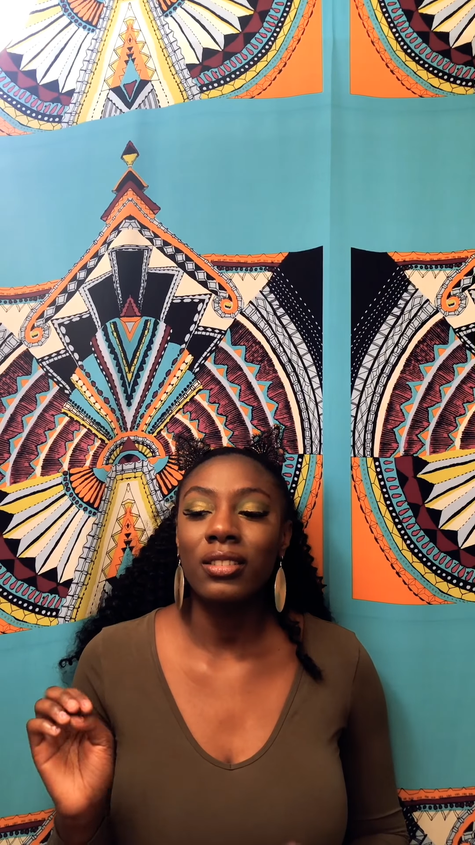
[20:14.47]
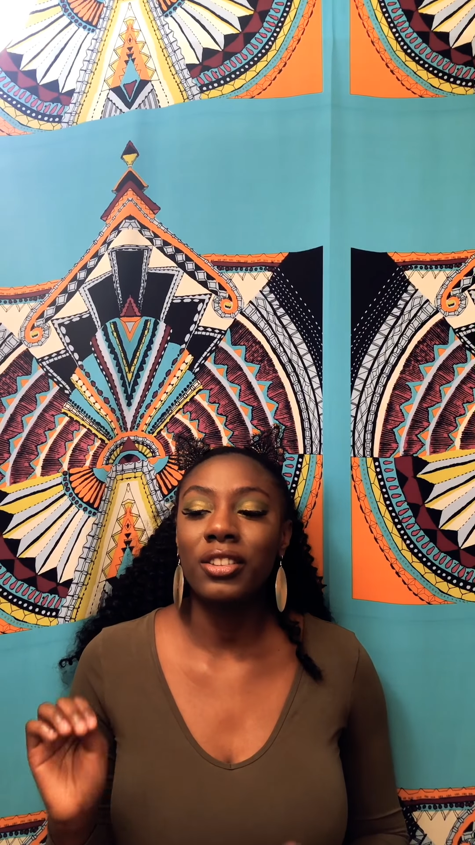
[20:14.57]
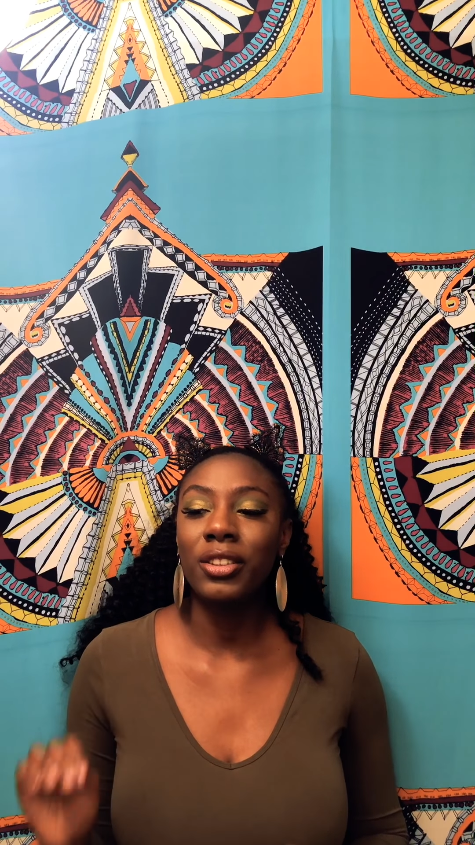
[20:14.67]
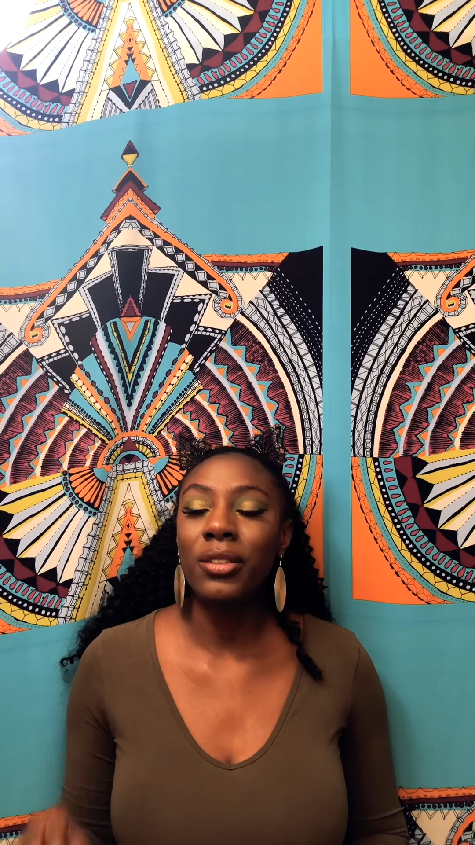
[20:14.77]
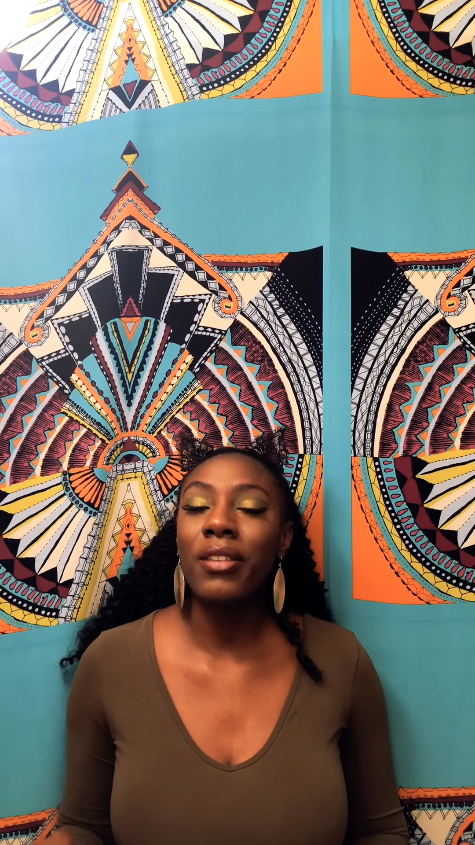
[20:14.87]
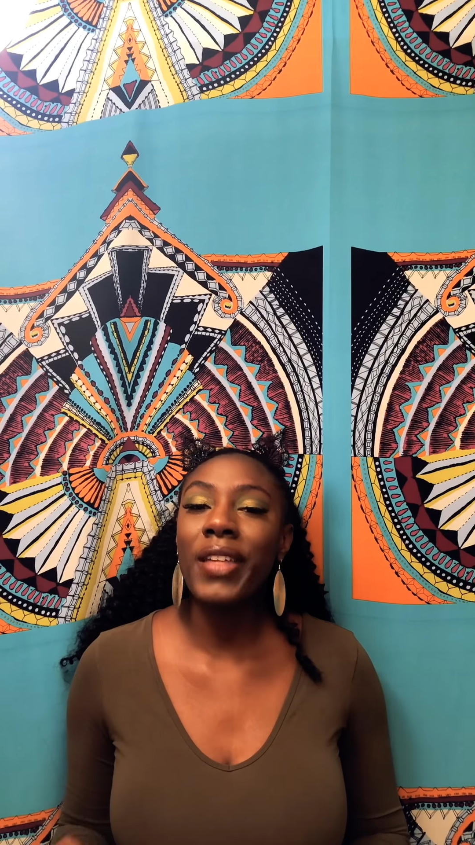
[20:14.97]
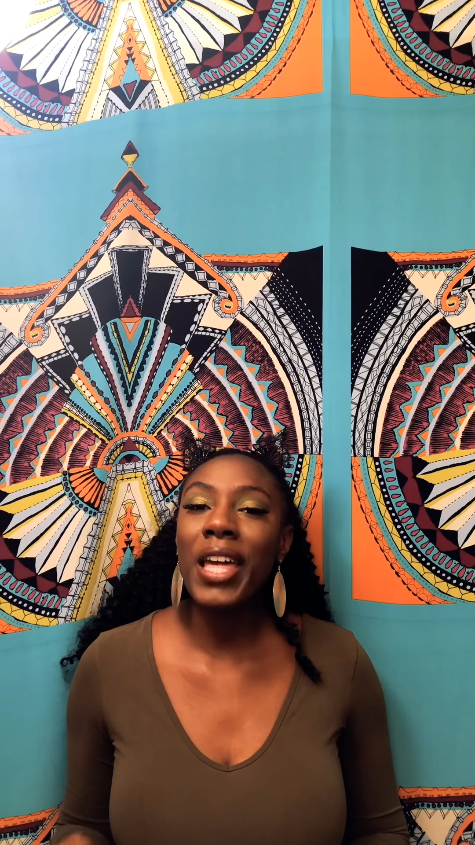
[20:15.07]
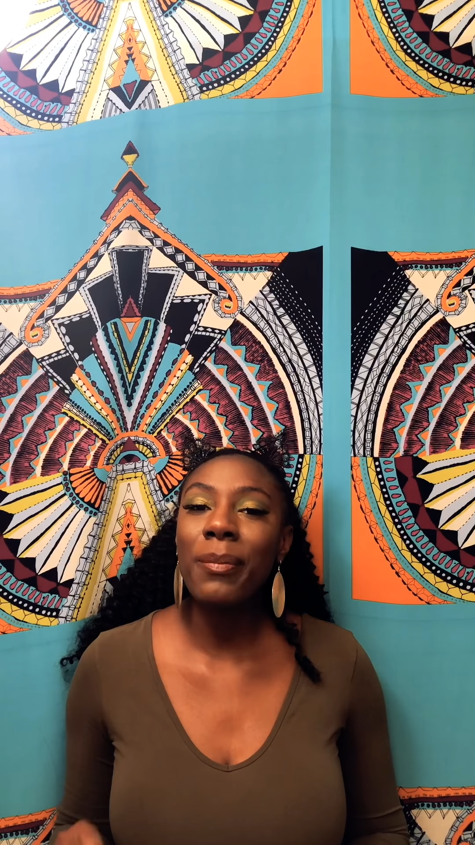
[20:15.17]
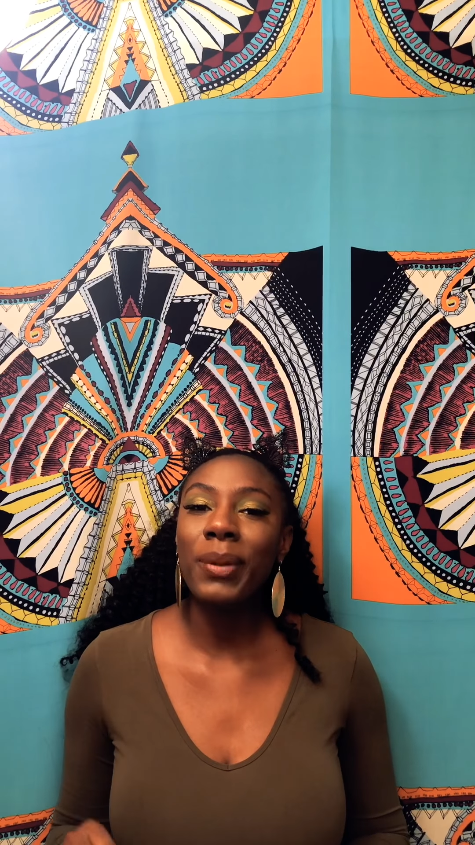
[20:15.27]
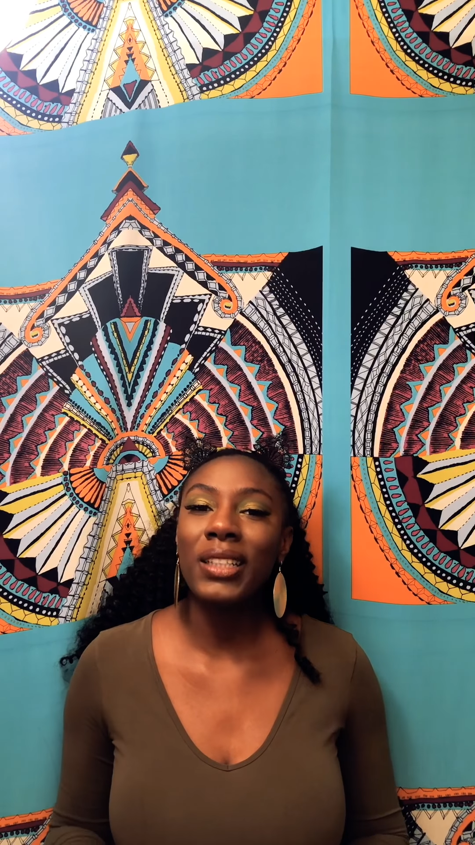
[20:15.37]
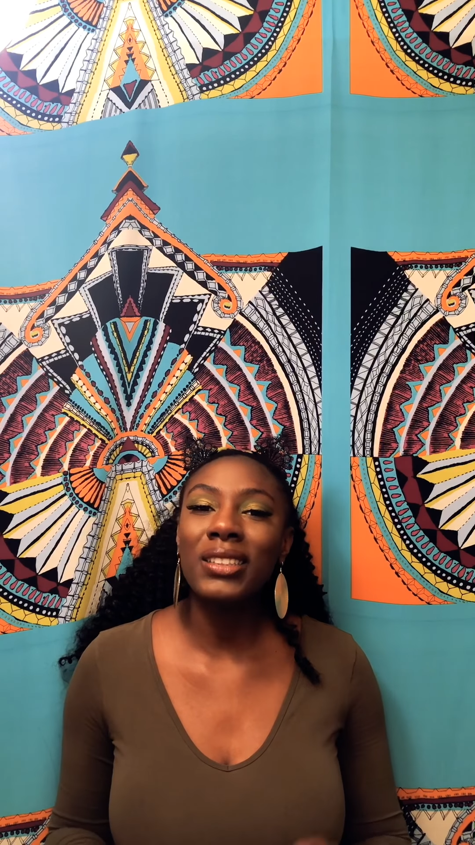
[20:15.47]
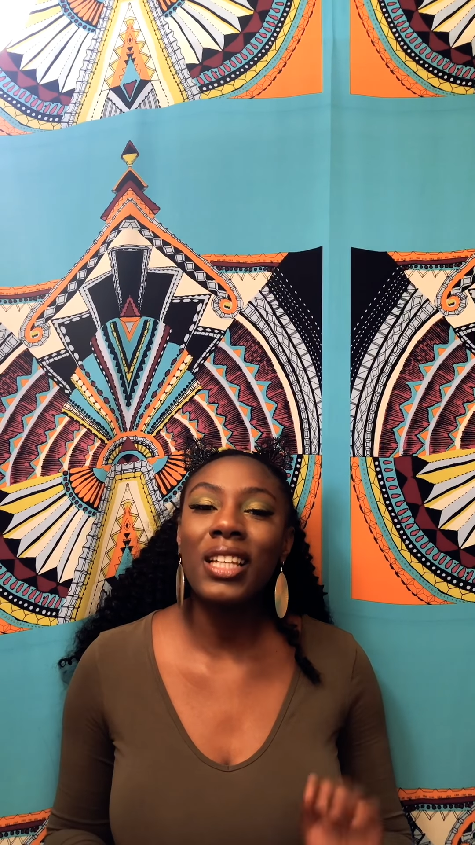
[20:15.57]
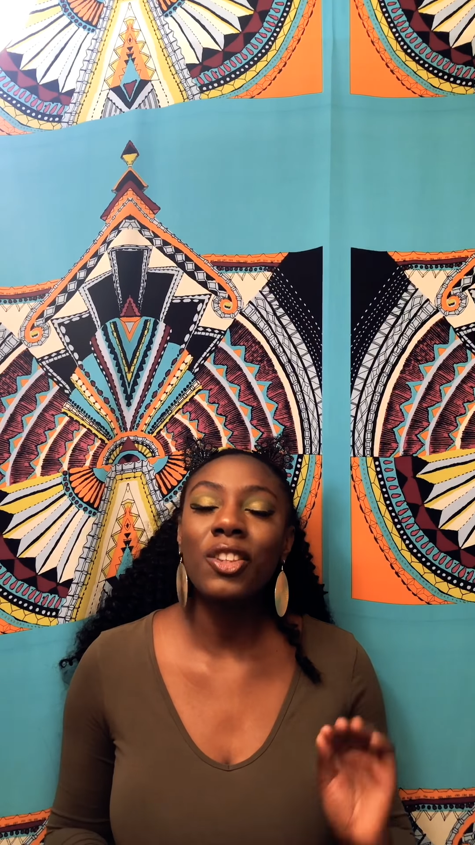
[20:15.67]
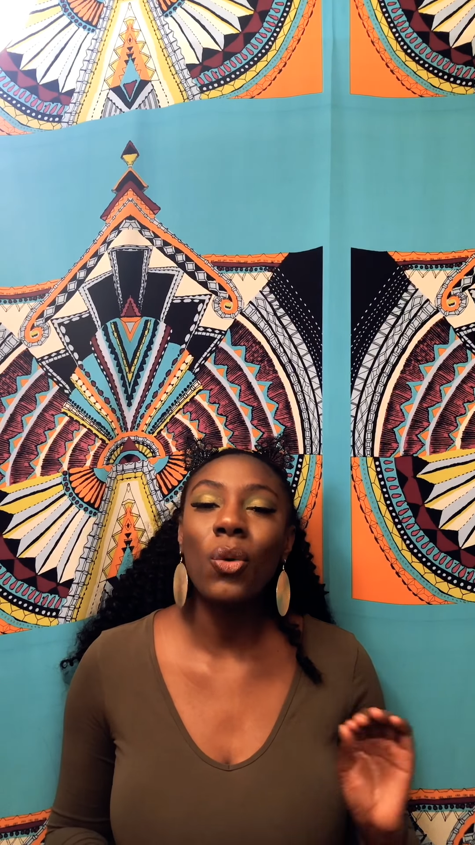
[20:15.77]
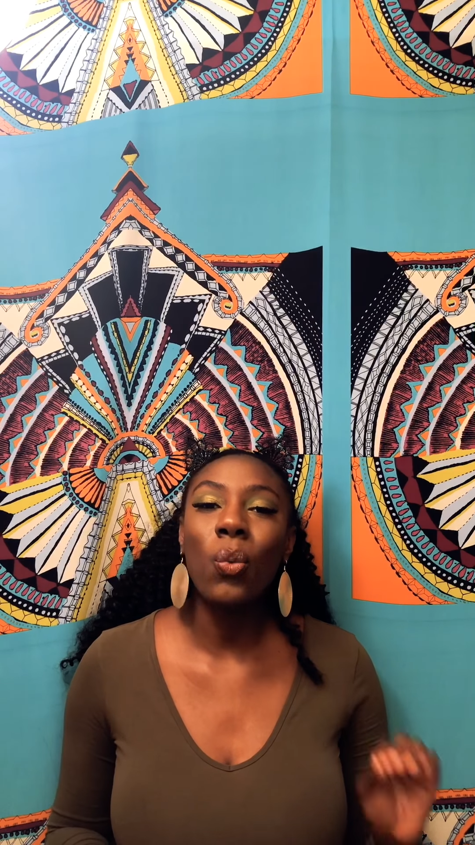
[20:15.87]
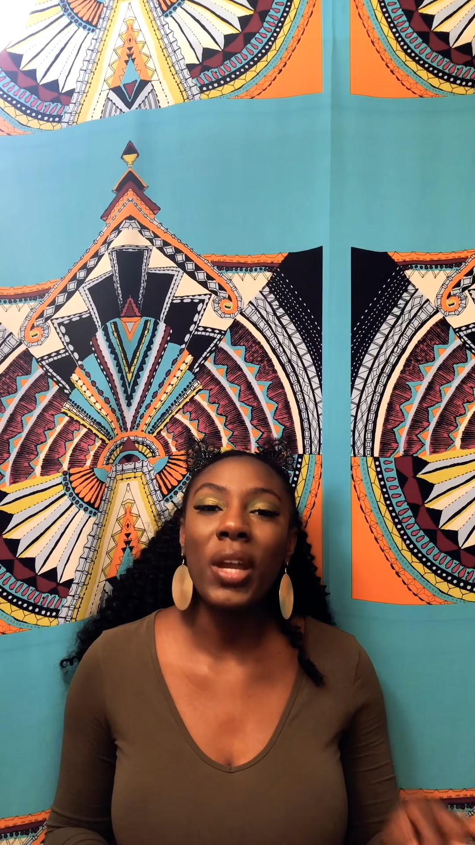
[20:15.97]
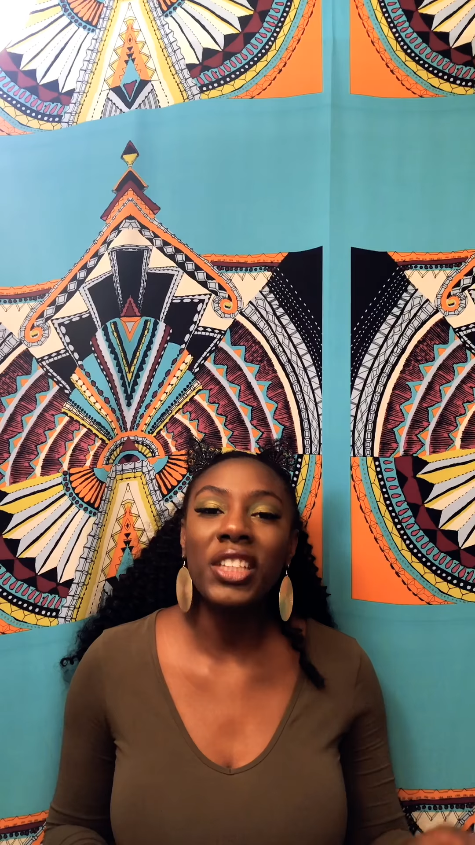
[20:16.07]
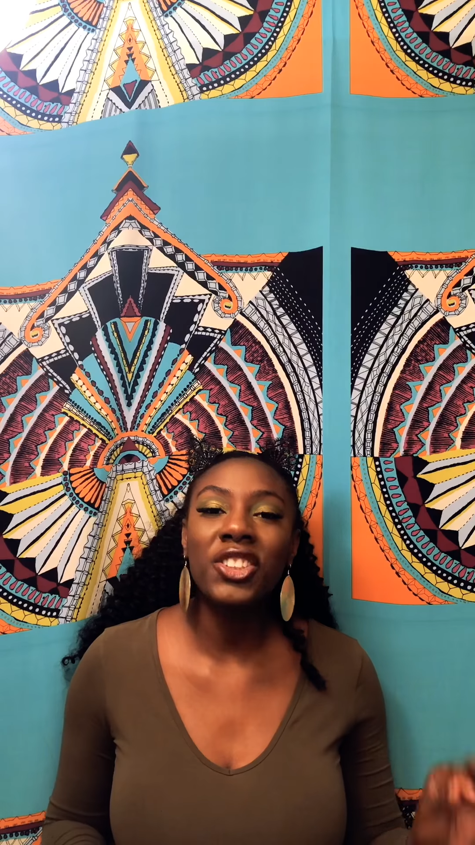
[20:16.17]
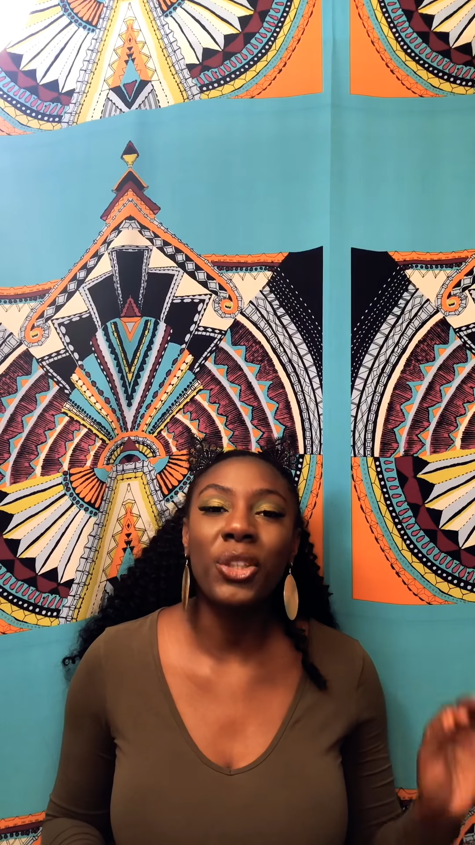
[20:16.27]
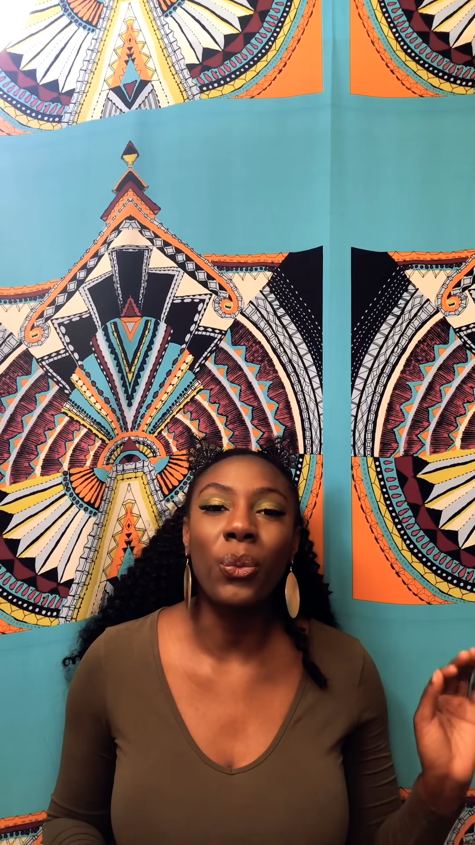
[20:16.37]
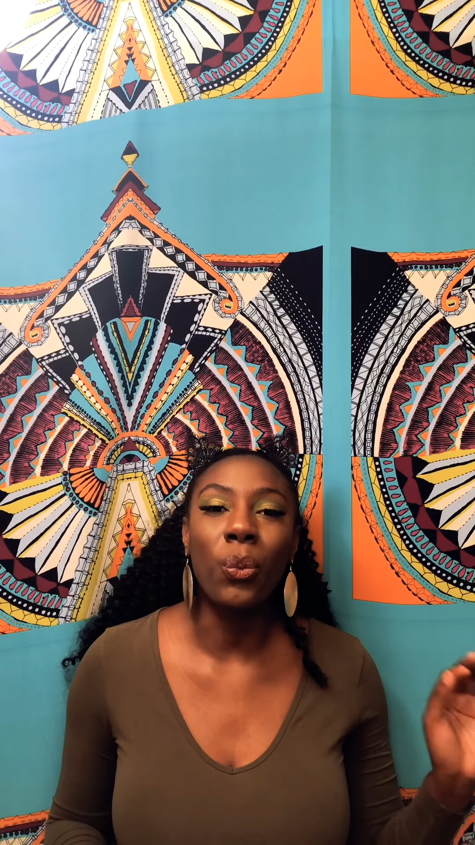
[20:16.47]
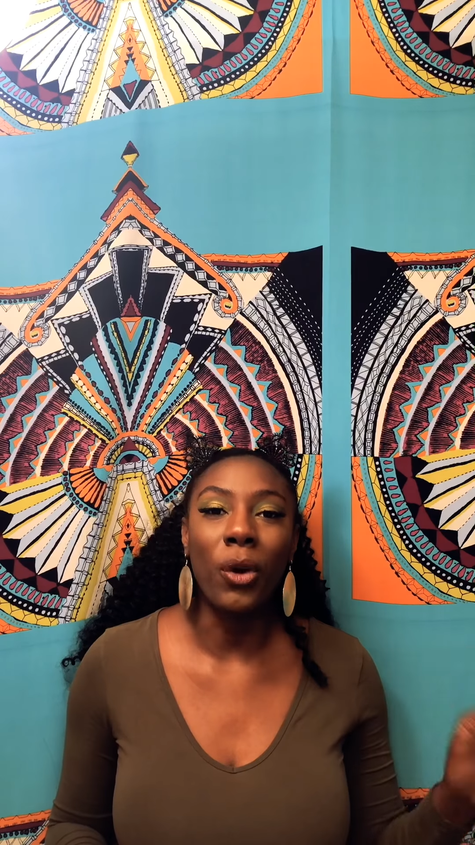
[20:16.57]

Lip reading: do that, but it's like the way she